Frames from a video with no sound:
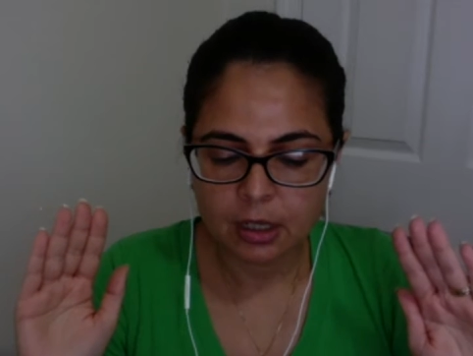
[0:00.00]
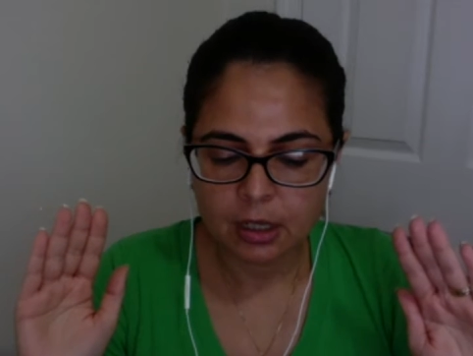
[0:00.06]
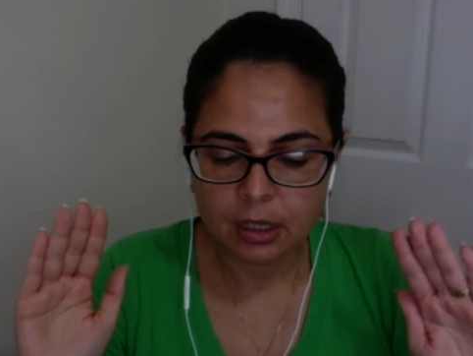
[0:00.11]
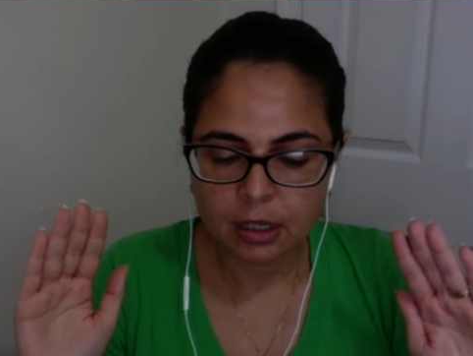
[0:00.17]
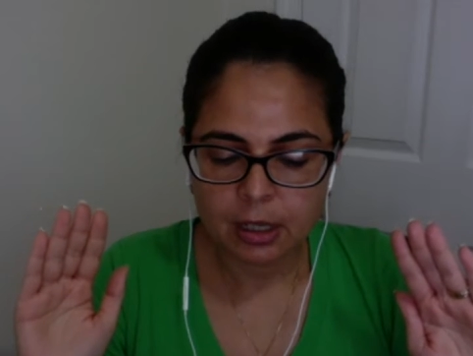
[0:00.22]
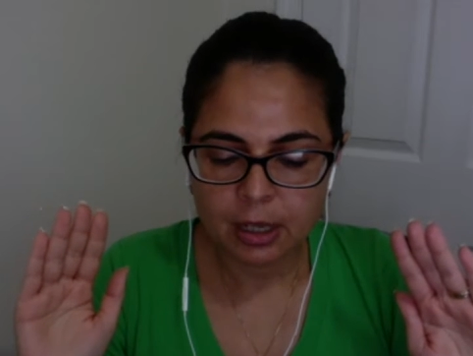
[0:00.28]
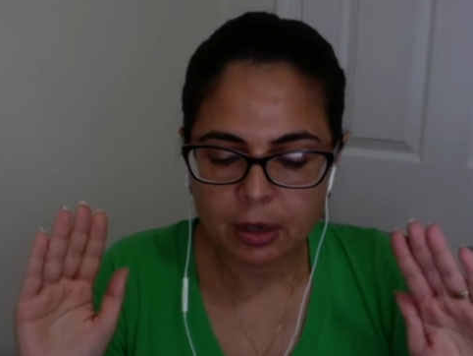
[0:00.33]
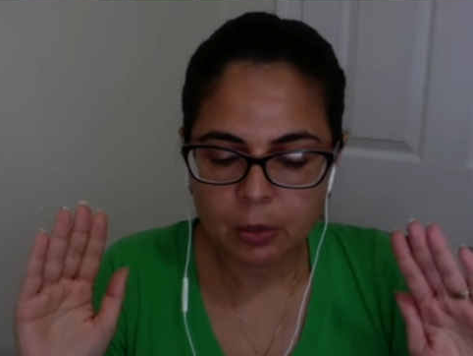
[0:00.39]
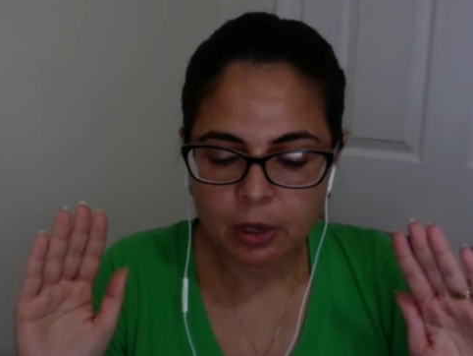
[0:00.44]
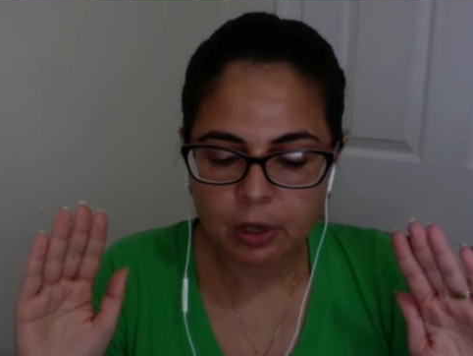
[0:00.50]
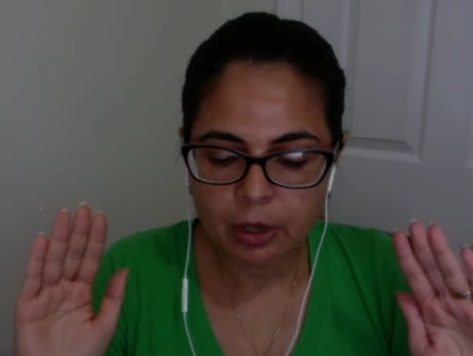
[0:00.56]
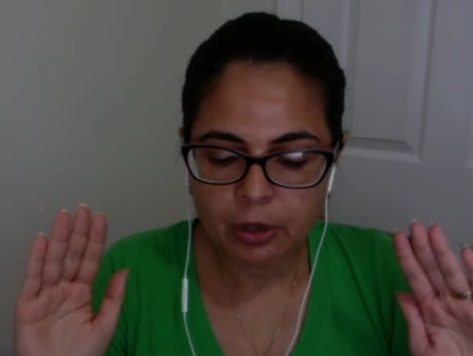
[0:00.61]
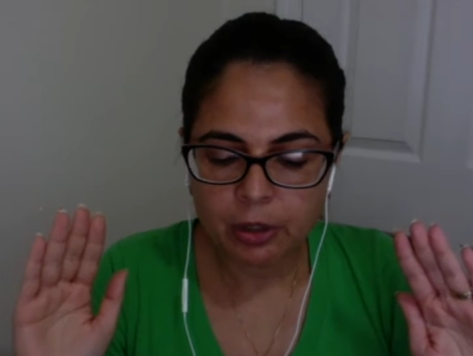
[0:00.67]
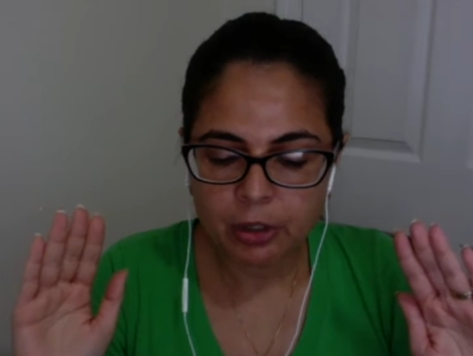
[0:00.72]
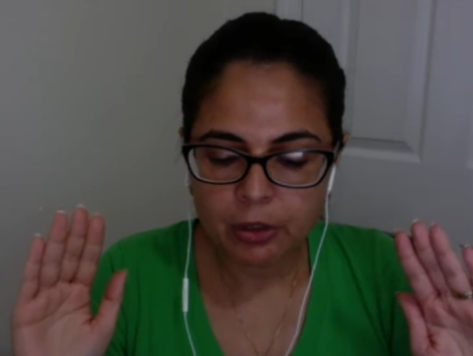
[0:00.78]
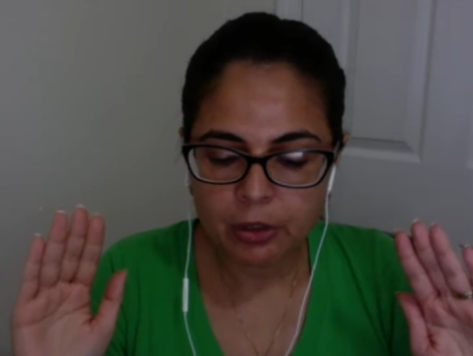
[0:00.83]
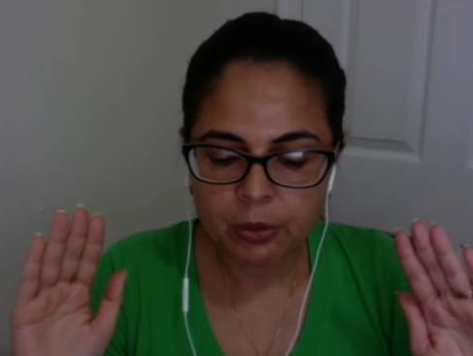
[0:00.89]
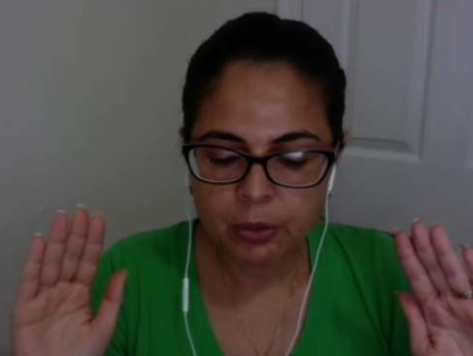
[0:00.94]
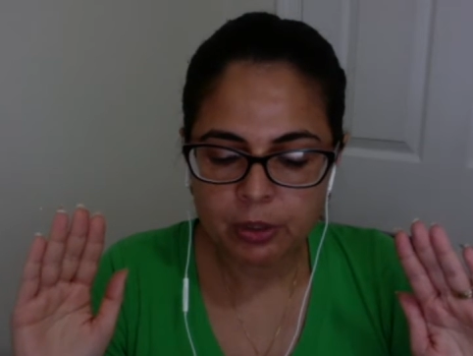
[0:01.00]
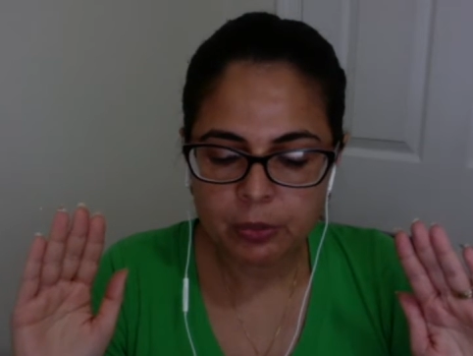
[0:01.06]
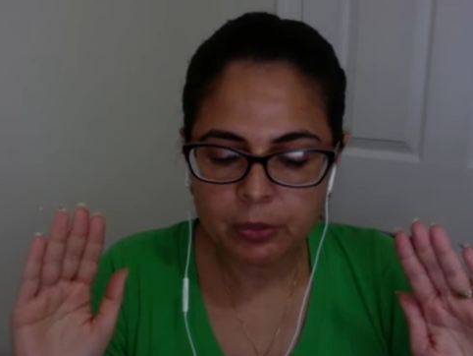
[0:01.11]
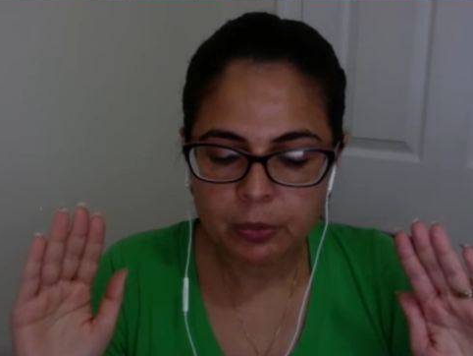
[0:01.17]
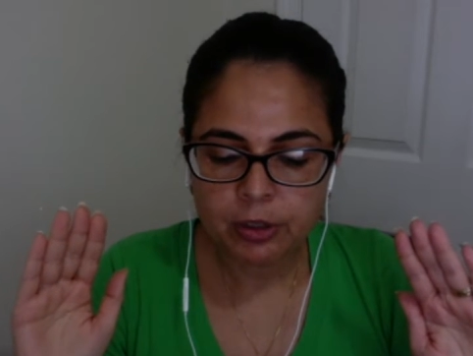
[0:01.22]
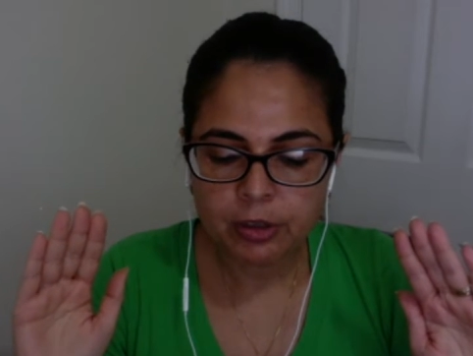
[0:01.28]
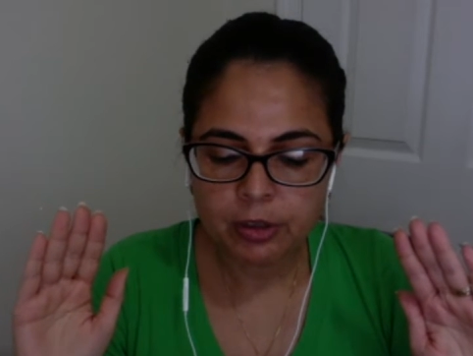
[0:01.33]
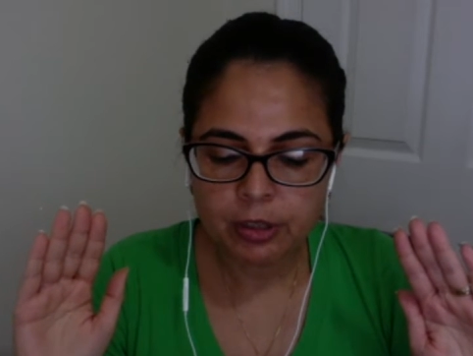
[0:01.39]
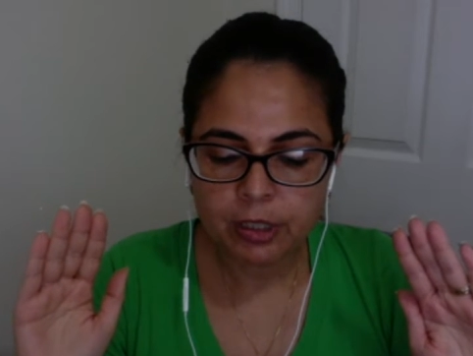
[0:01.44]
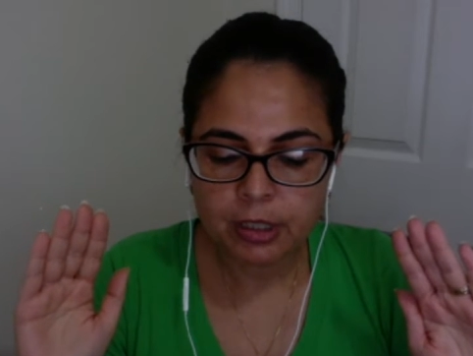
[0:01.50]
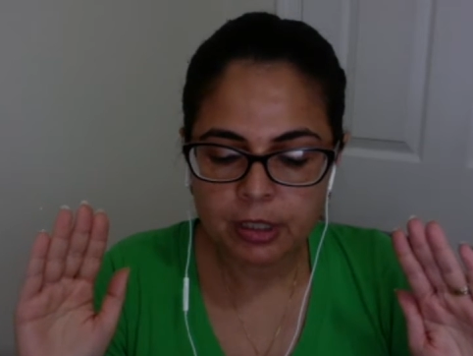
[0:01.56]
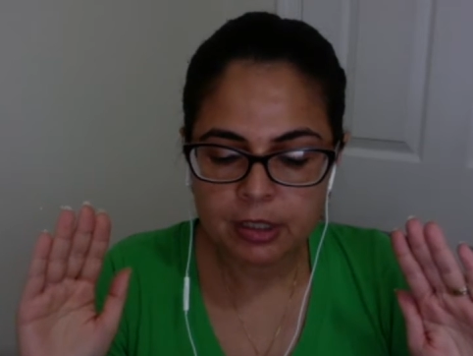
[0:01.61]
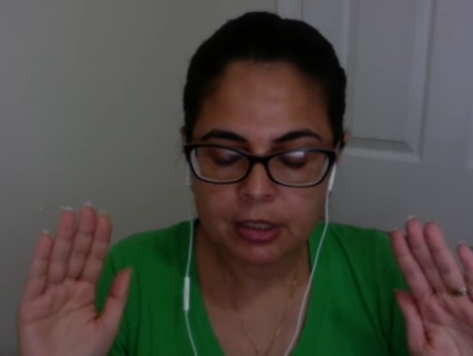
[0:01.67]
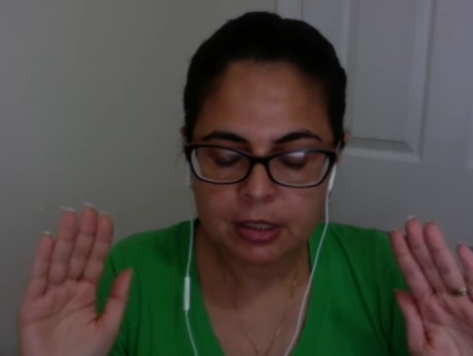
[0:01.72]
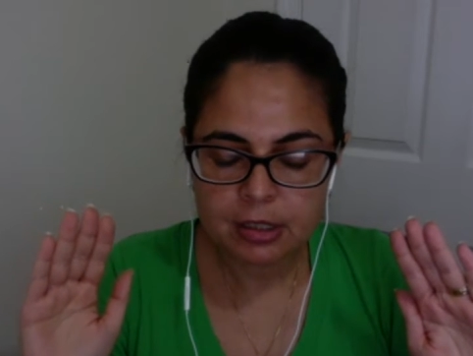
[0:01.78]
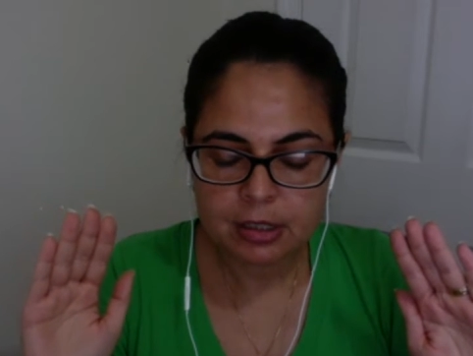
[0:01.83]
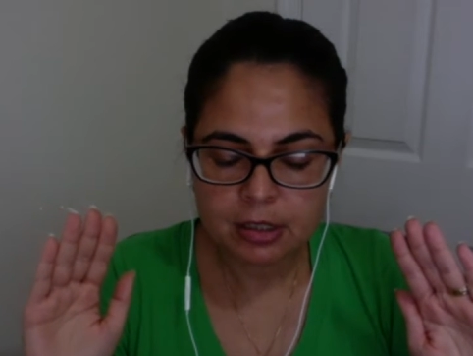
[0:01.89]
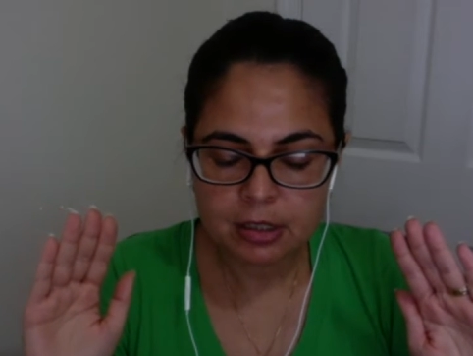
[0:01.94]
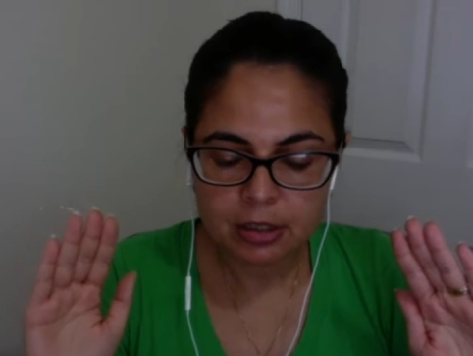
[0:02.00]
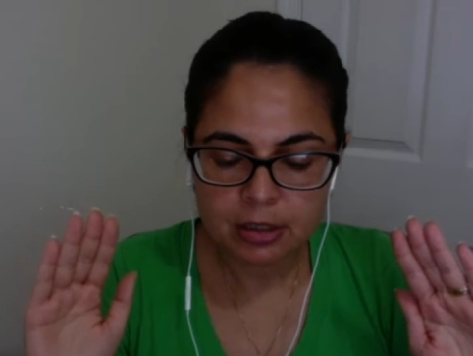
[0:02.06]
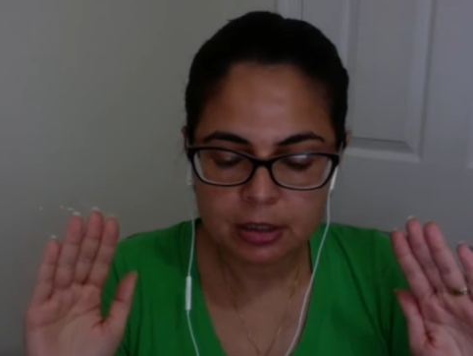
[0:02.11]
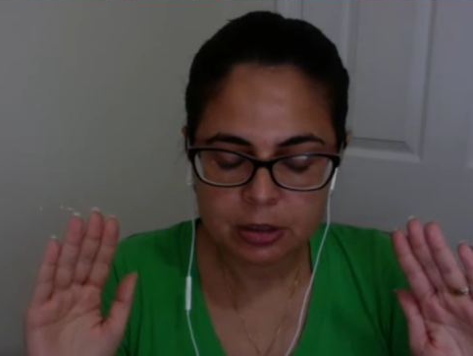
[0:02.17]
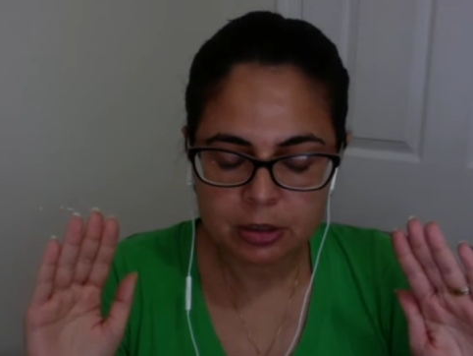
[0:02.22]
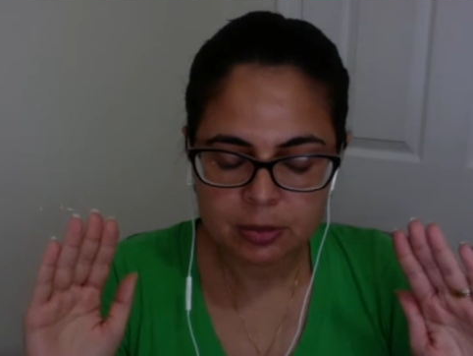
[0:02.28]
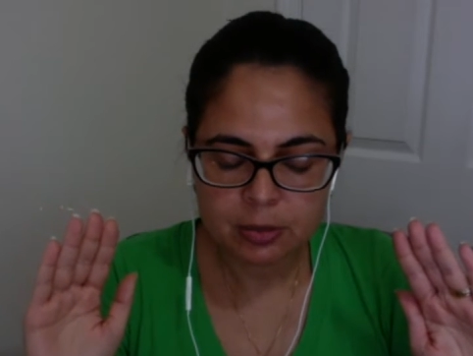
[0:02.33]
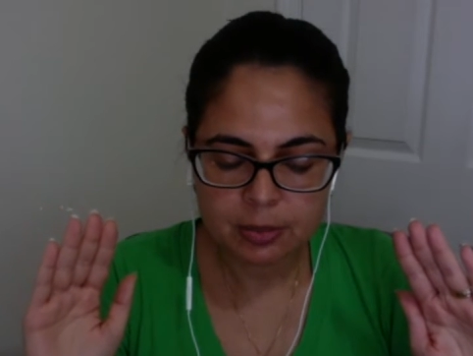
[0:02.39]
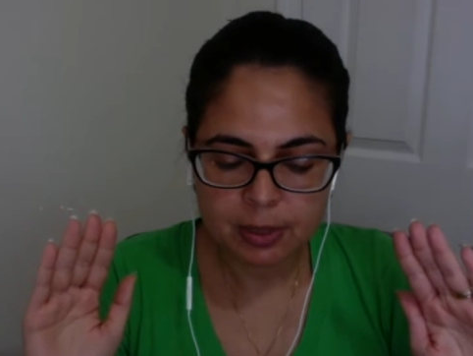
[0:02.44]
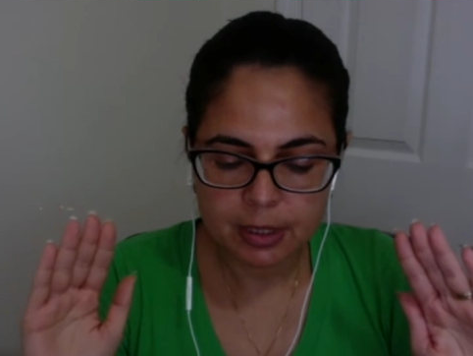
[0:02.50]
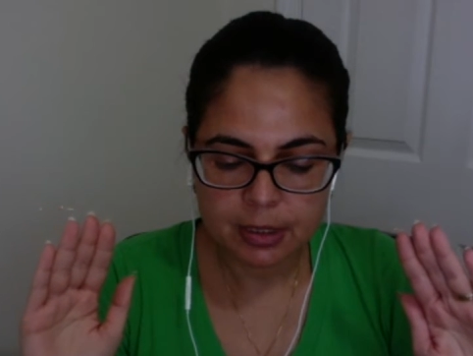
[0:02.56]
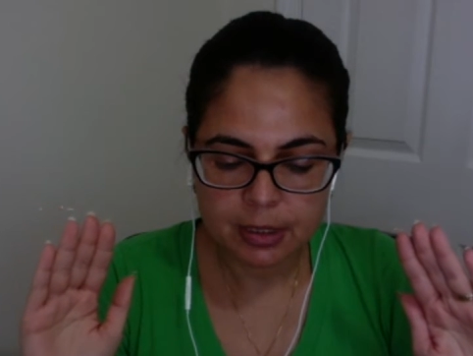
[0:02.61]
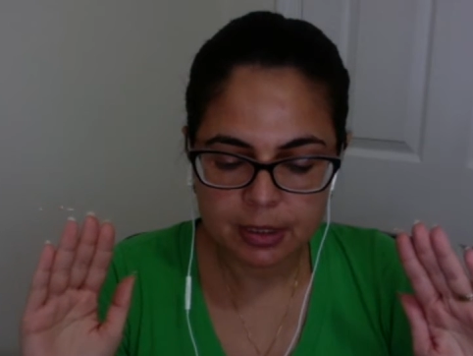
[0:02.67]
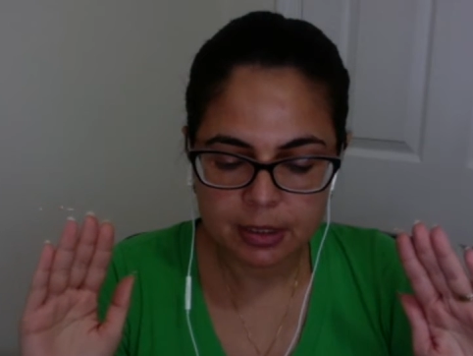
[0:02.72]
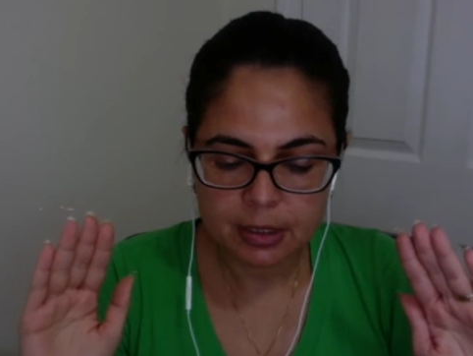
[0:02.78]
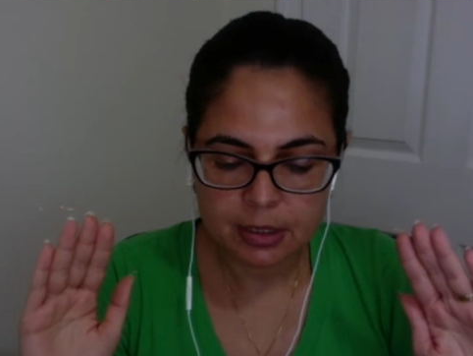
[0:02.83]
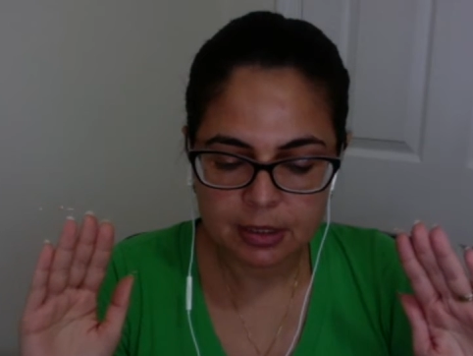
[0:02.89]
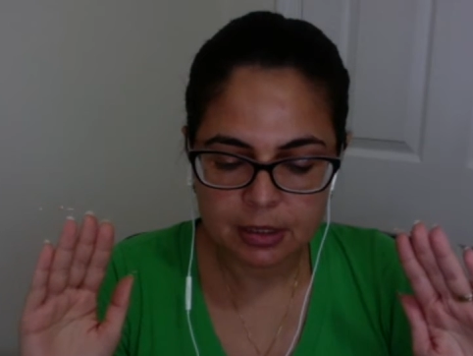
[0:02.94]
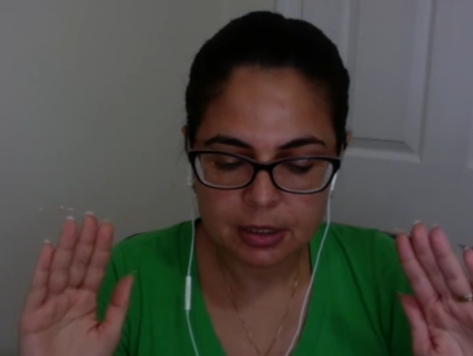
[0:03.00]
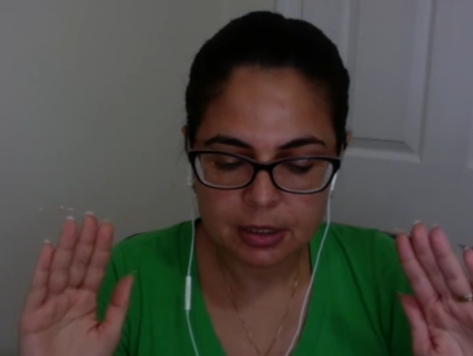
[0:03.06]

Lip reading: Now, while you are within this dark space,